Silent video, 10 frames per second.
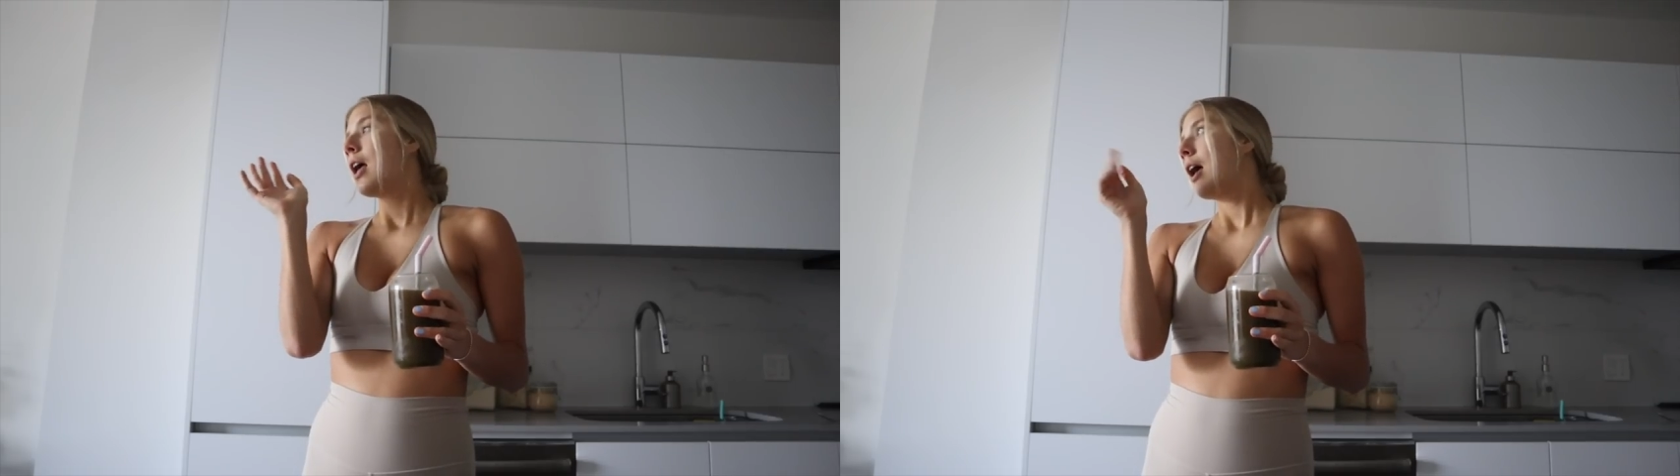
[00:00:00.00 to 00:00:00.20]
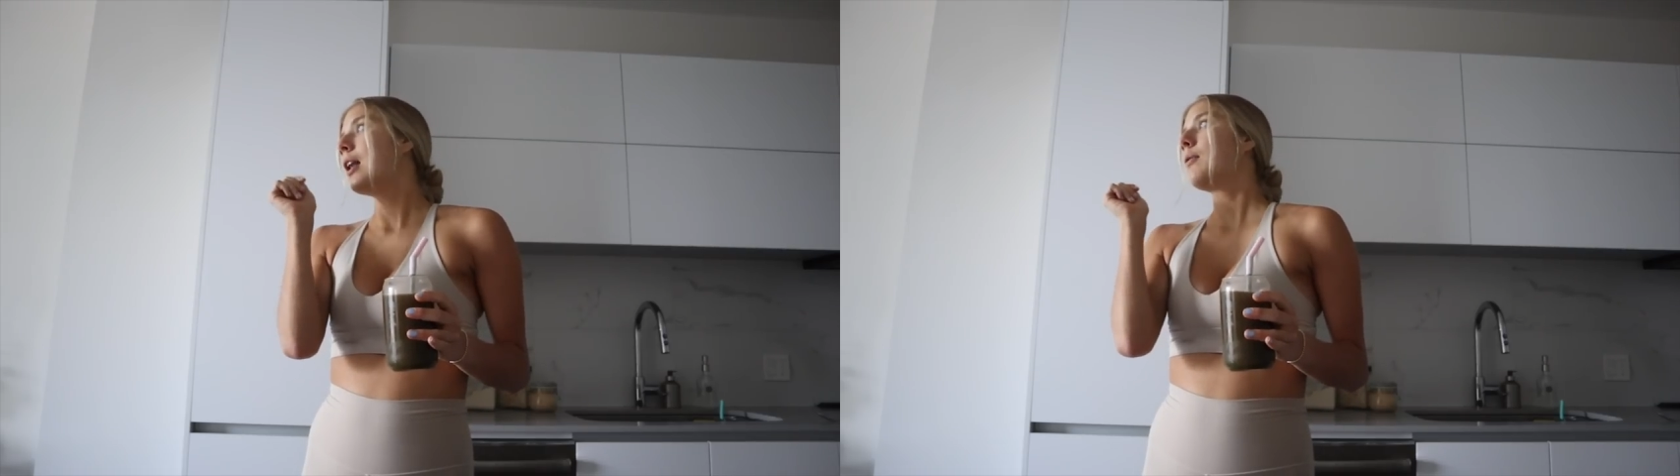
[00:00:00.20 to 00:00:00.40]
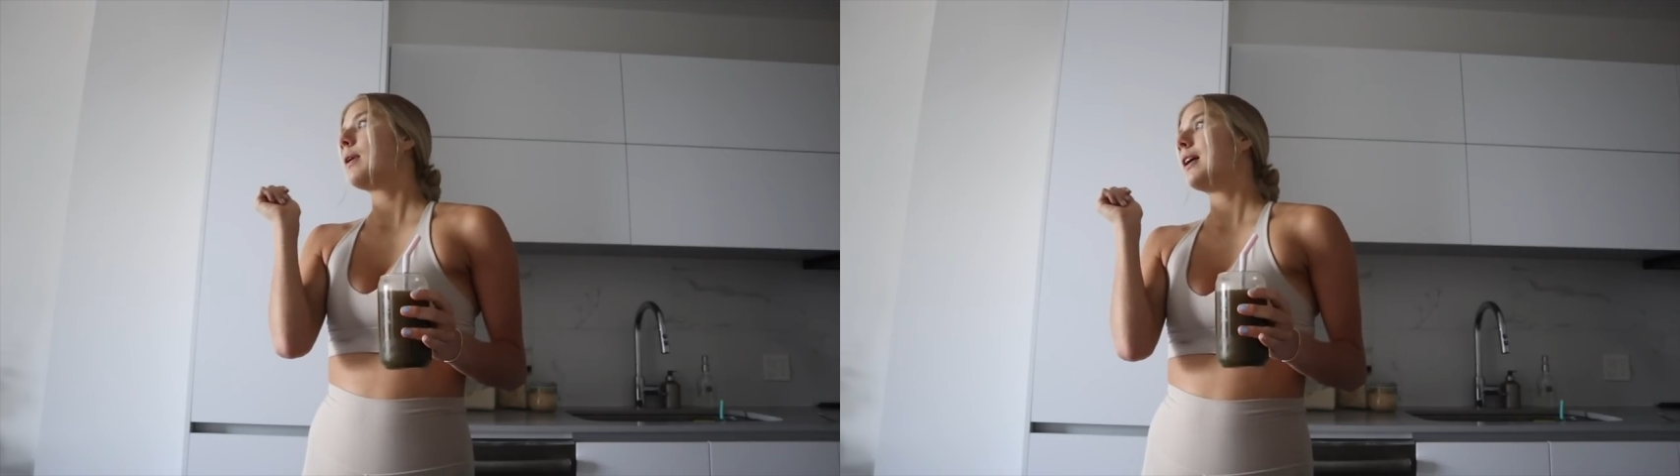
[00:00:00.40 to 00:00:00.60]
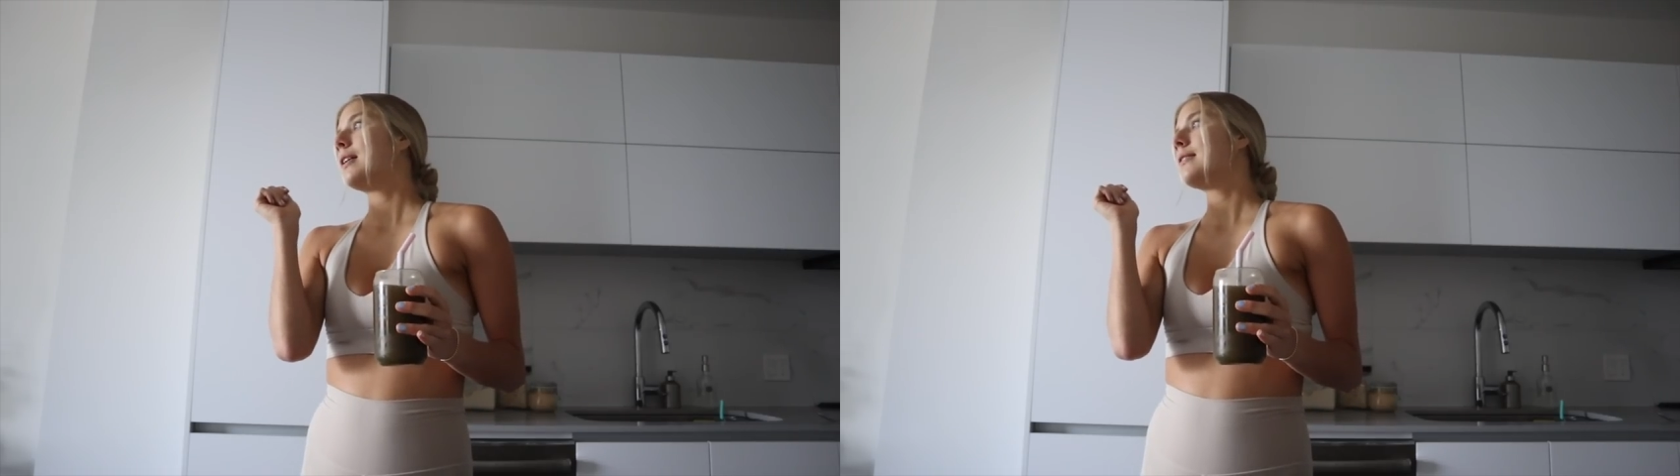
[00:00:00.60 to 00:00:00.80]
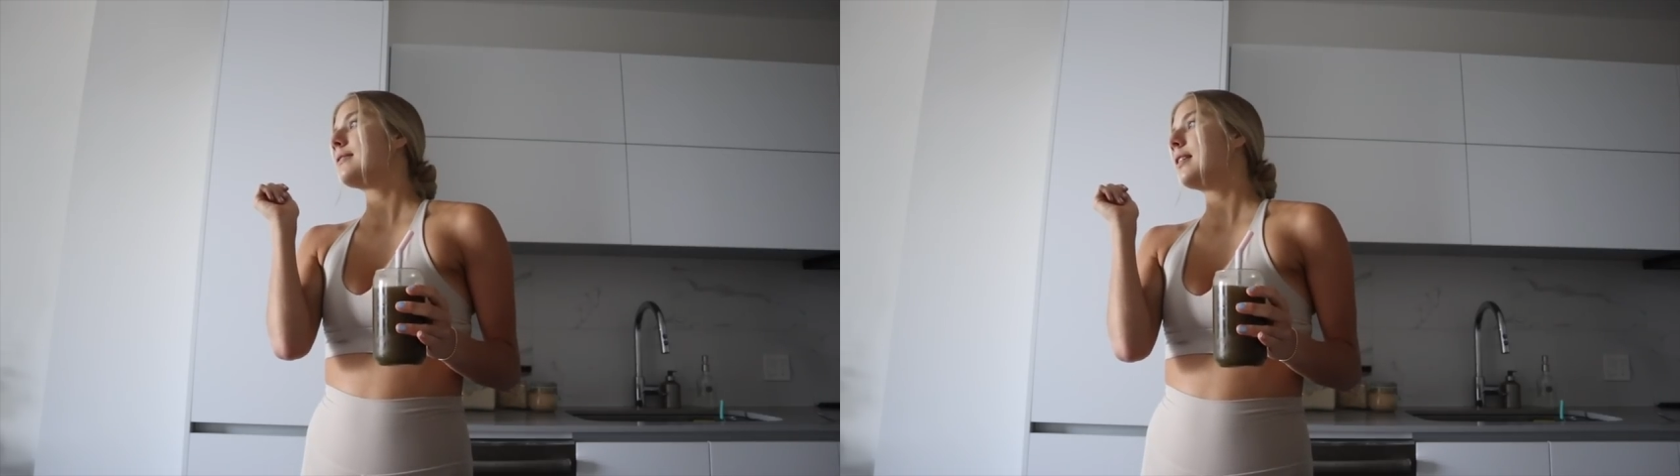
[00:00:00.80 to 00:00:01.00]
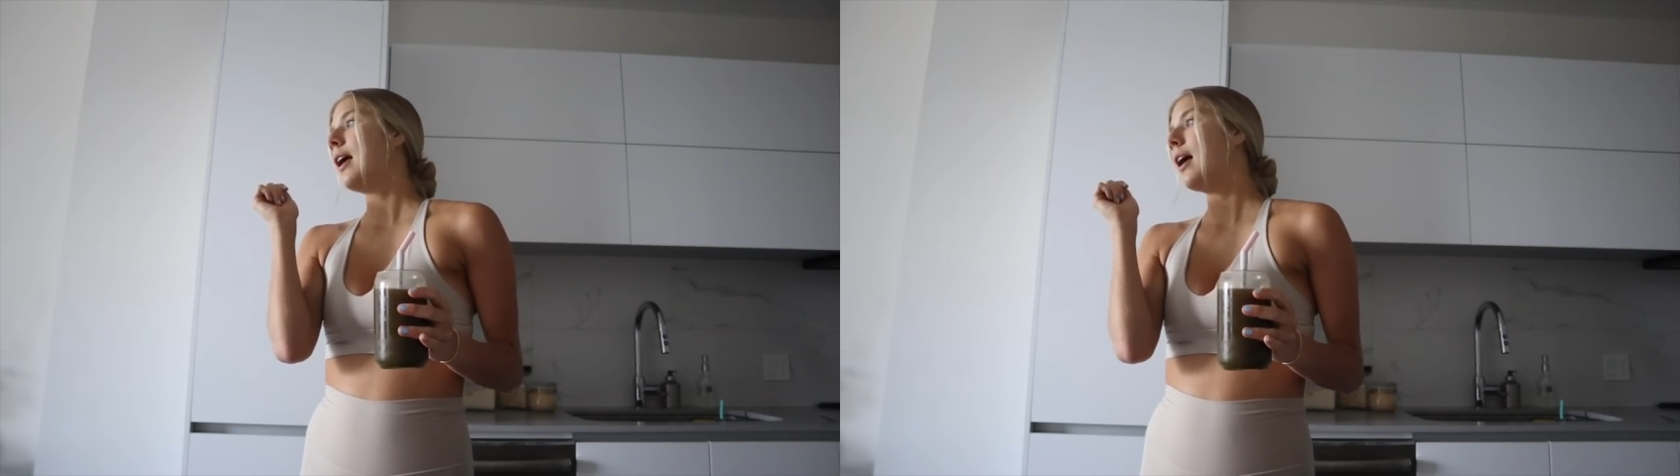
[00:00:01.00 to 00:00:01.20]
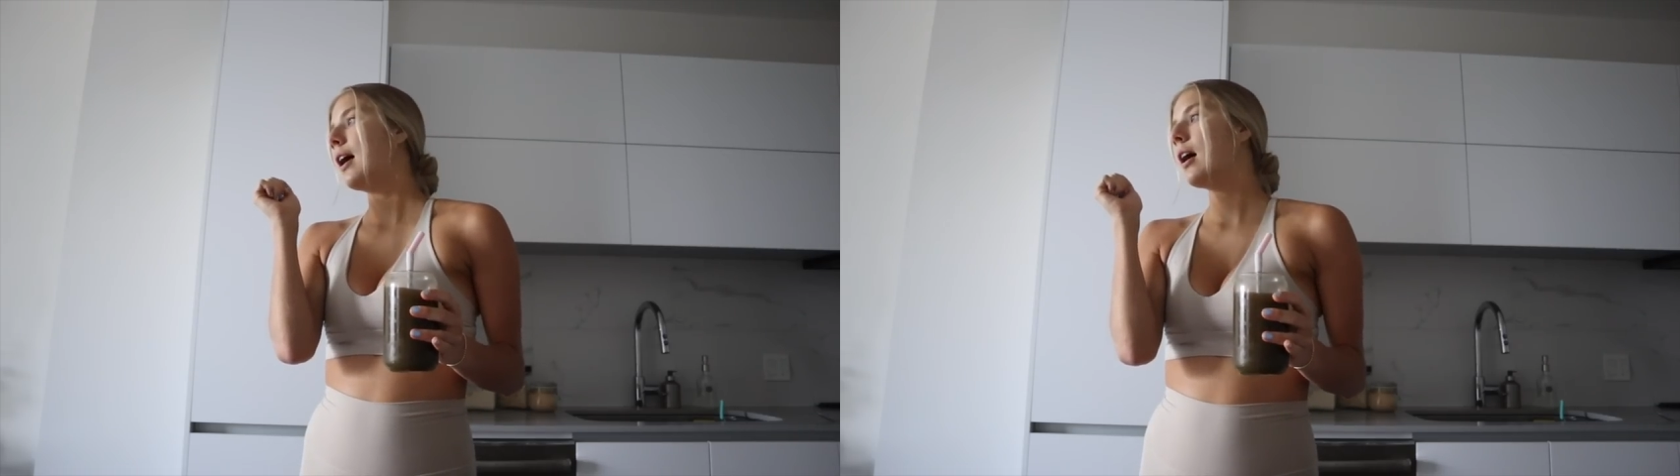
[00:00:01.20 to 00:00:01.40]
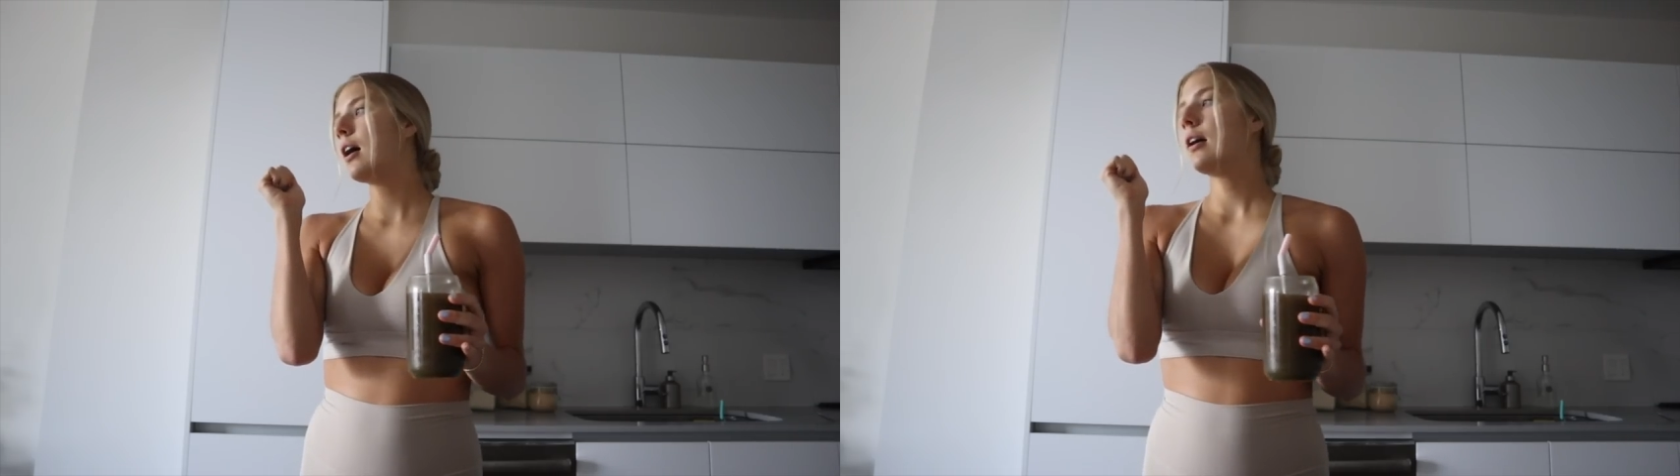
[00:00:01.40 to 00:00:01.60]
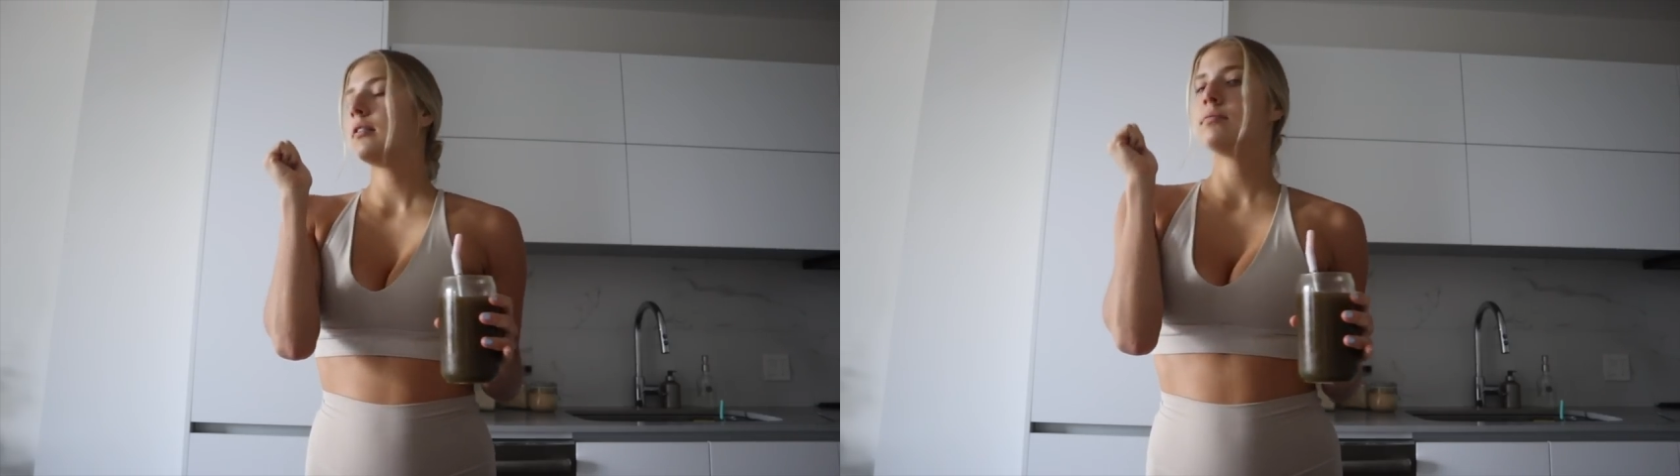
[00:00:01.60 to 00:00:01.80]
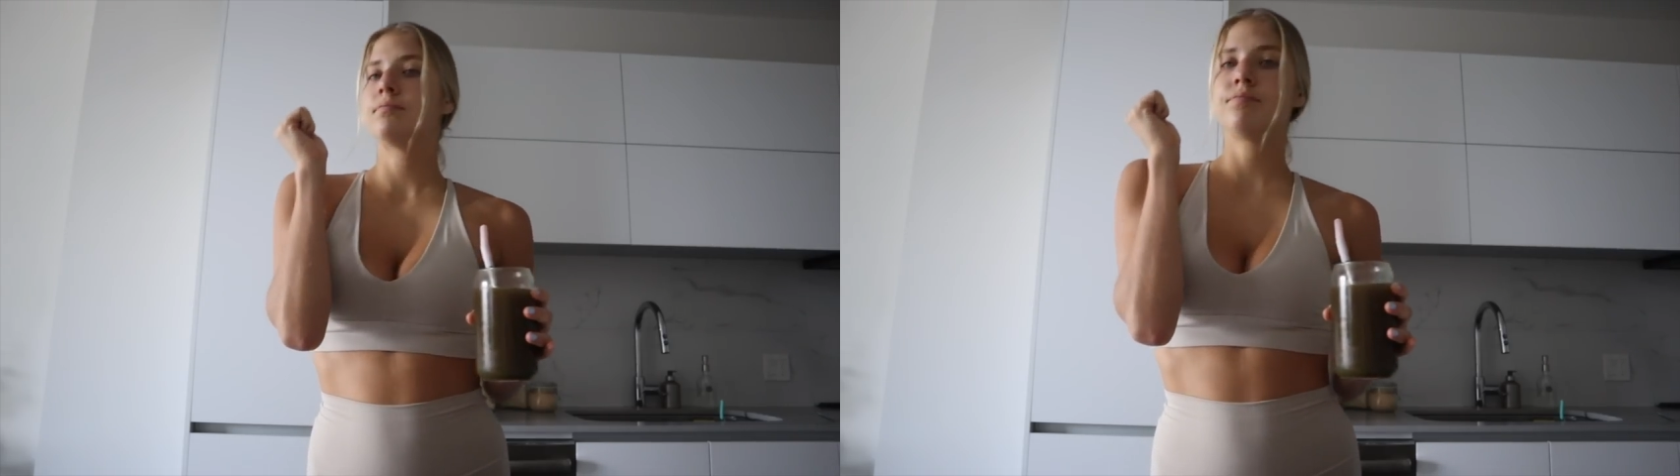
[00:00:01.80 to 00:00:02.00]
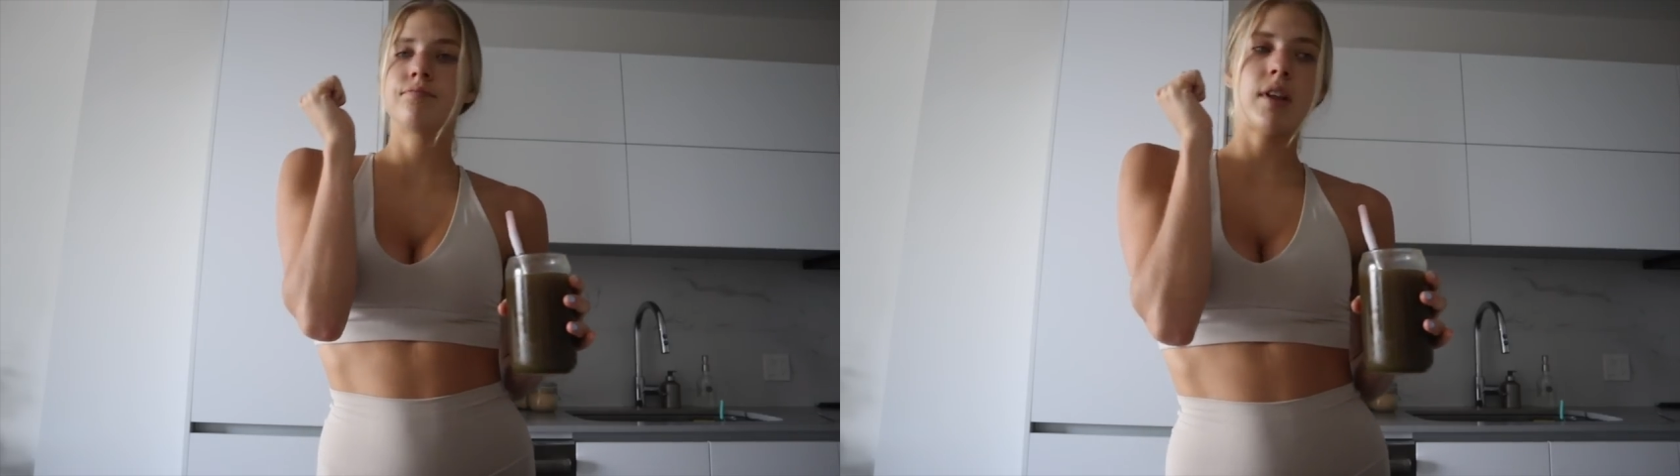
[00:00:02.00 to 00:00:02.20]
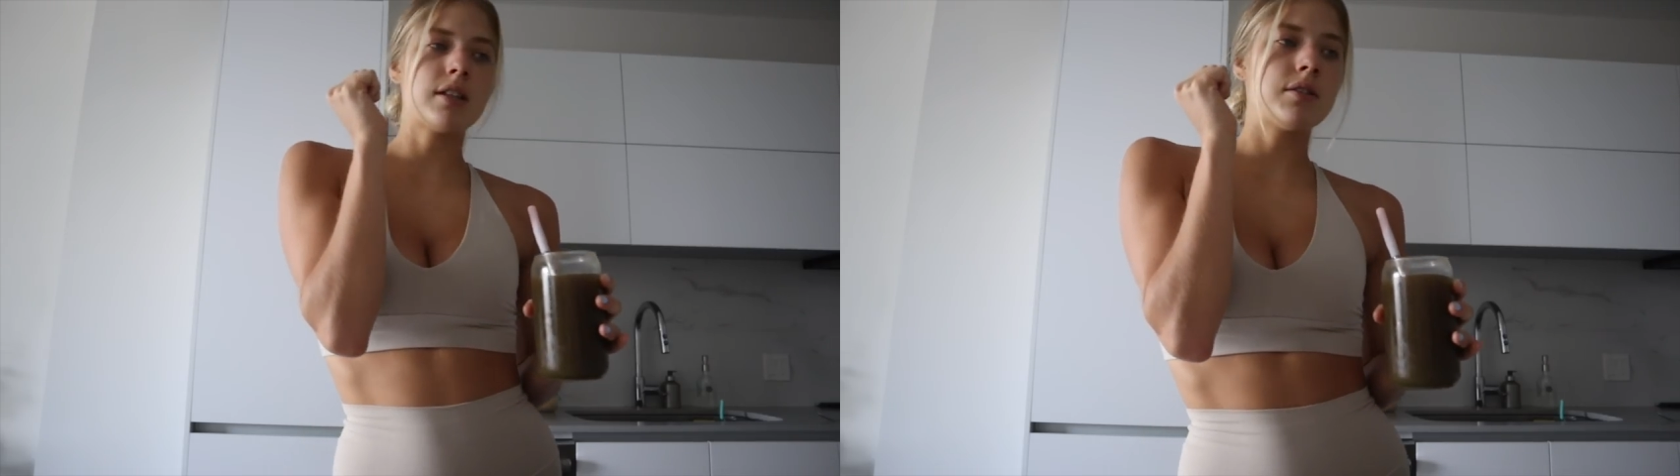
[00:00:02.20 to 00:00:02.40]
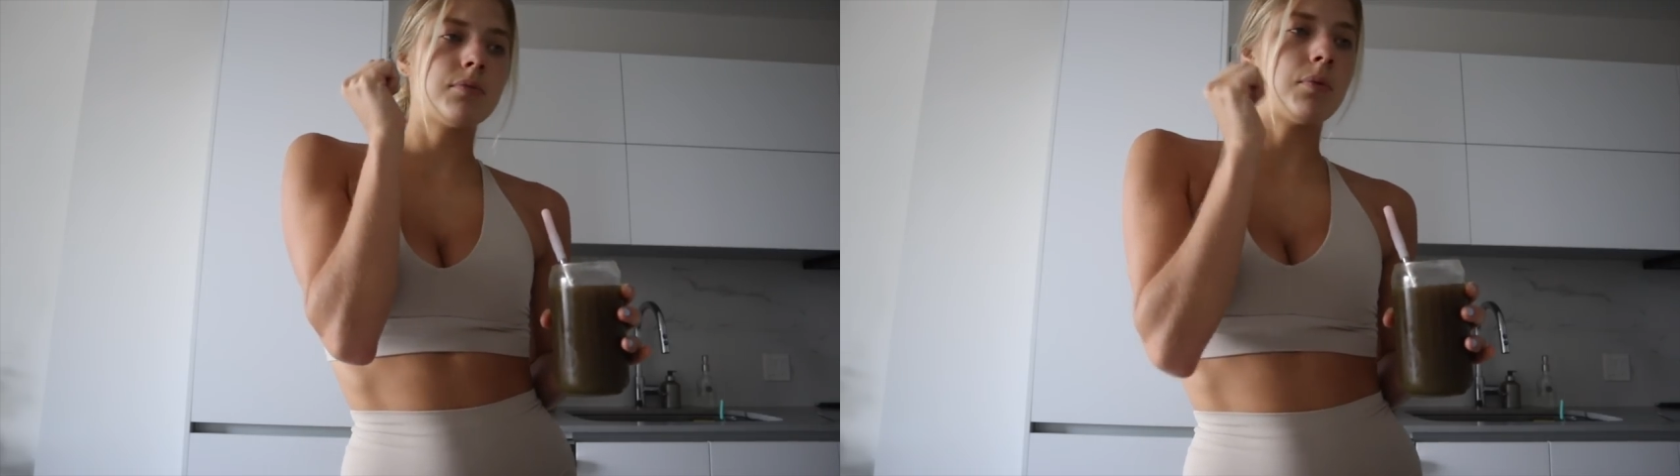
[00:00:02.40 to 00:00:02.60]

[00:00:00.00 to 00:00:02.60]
anyways, that's